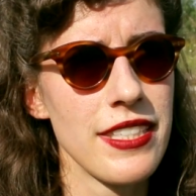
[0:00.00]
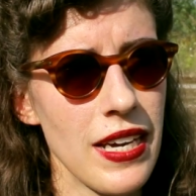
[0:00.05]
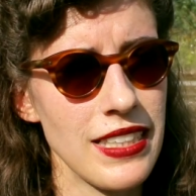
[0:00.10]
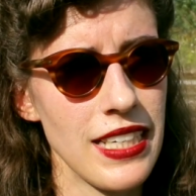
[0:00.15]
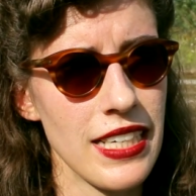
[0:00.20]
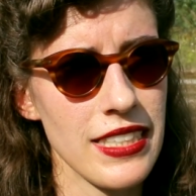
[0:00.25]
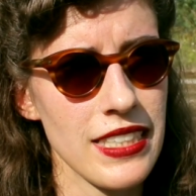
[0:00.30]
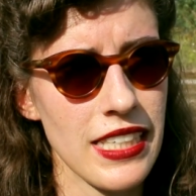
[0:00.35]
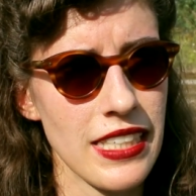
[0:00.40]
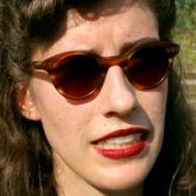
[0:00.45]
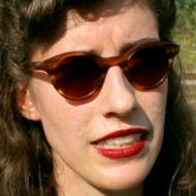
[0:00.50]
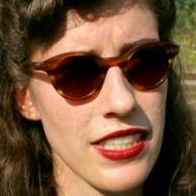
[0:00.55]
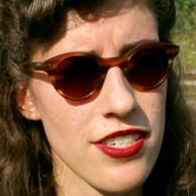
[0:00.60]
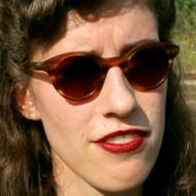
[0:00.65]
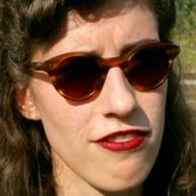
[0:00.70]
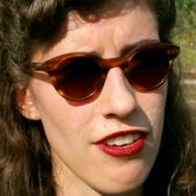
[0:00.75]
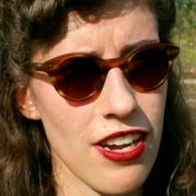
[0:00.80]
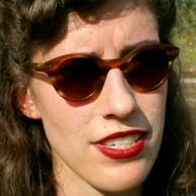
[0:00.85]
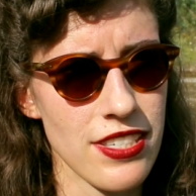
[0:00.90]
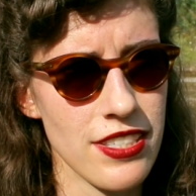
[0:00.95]
I like English
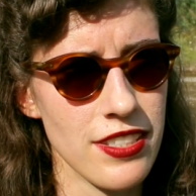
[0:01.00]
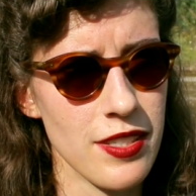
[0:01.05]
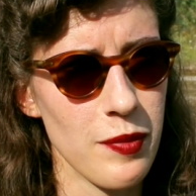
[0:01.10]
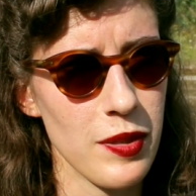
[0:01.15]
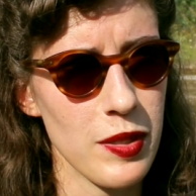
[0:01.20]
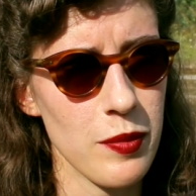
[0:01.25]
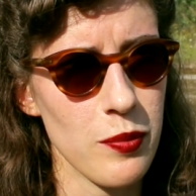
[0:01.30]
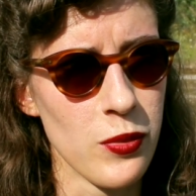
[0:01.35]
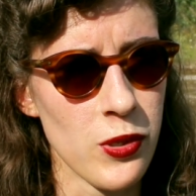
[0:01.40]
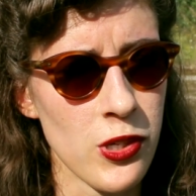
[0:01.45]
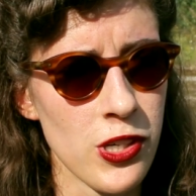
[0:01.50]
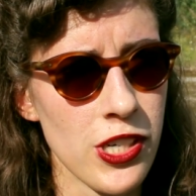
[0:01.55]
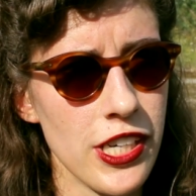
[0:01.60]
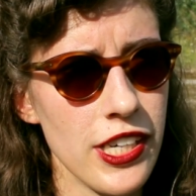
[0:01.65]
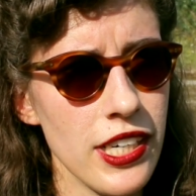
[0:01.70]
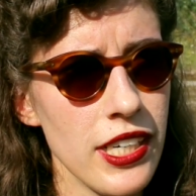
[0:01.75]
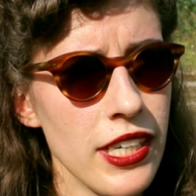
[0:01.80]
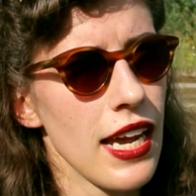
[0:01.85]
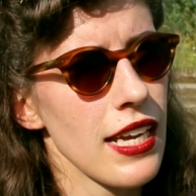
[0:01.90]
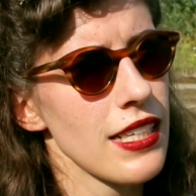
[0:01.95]
fashion a bit
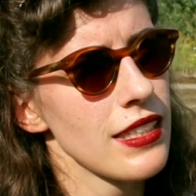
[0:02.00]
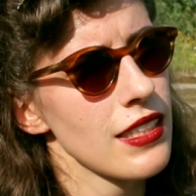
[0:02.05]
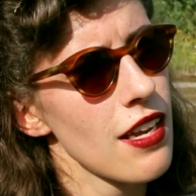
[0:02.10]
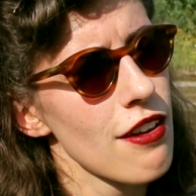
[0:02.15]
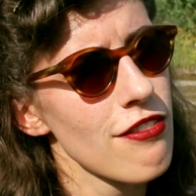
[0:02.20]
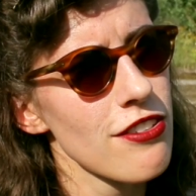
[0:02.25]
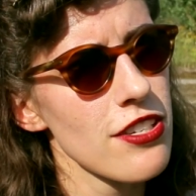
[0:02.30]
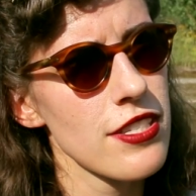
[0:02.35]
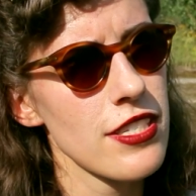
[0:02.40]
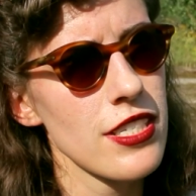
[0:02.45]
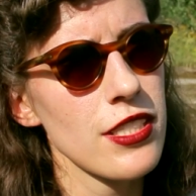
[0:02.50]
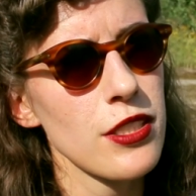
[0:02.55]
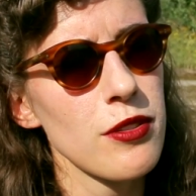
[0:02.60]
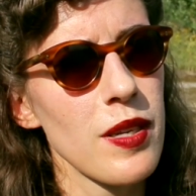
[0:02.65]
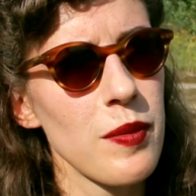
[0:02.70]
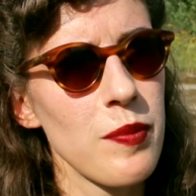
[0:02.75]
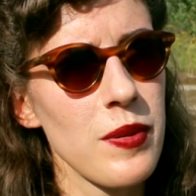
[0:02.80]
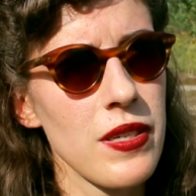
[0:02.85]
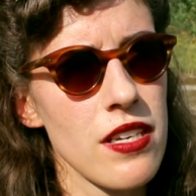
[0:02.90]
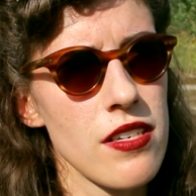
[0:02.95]
more. I love the
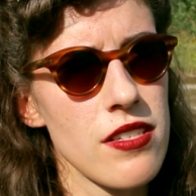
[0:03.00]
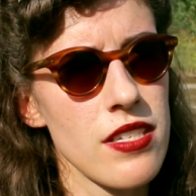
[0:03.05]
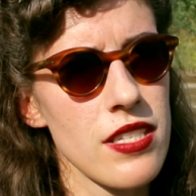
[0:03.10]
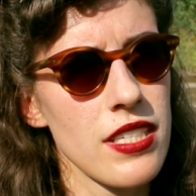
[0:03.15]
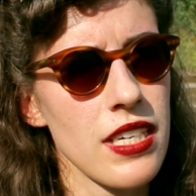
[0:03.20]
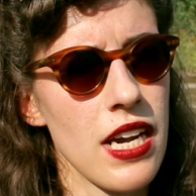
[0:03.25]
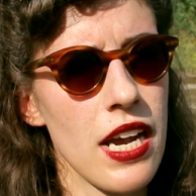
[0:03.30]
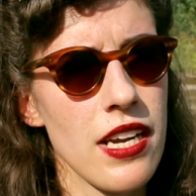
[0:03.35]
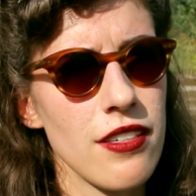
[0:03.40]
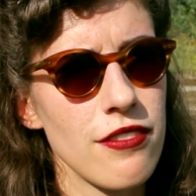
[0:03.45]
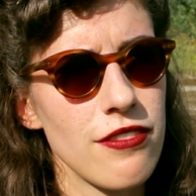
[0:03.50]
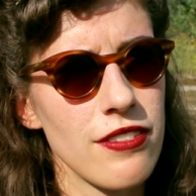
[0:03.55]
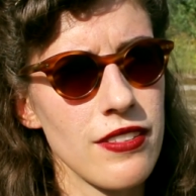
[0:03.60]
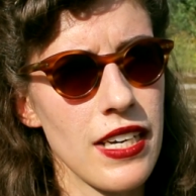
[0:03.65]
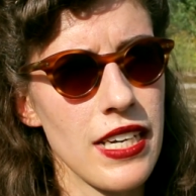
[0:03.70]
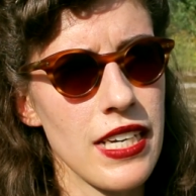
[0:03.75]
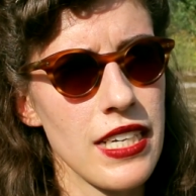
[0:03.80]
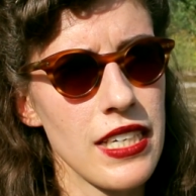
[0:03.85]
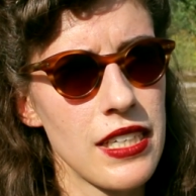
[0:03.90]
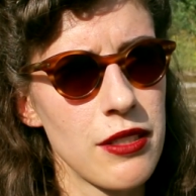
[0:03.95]
silhouette because it's kind of
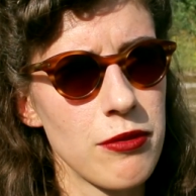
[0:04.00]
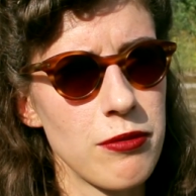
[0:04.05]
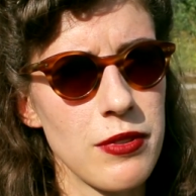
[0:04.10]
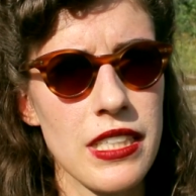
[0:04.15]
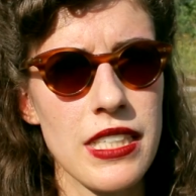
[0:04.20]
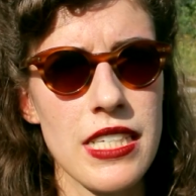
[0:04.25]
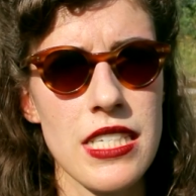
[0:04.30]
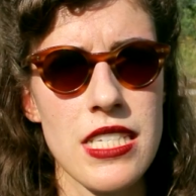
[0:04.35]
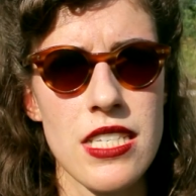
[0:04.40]
like really